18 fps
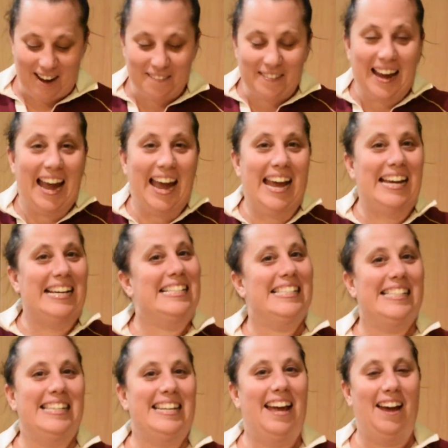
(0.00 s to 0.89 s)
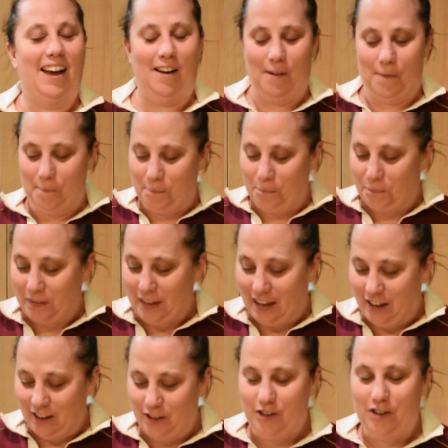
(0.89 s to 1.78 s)
cupcakes. Now,
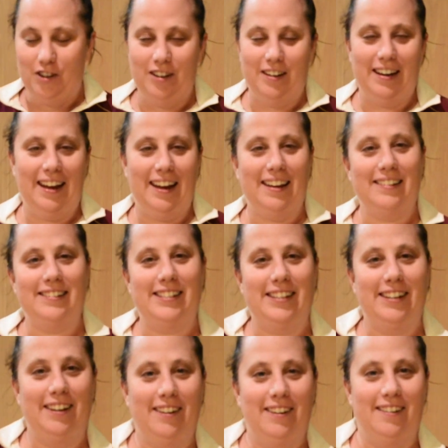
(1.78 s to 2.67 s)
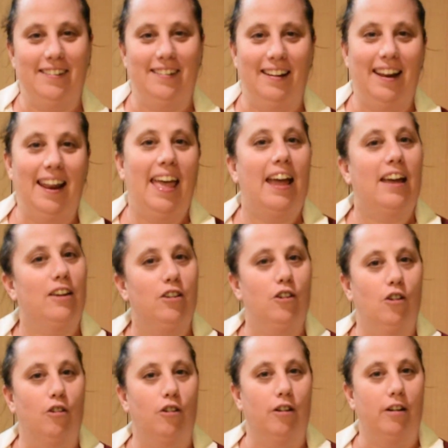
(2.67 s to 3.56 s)
you need to let
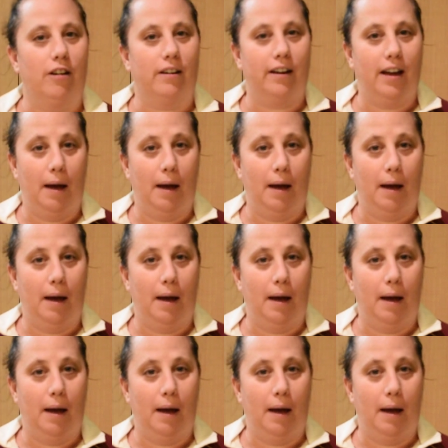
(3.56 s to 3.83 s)
your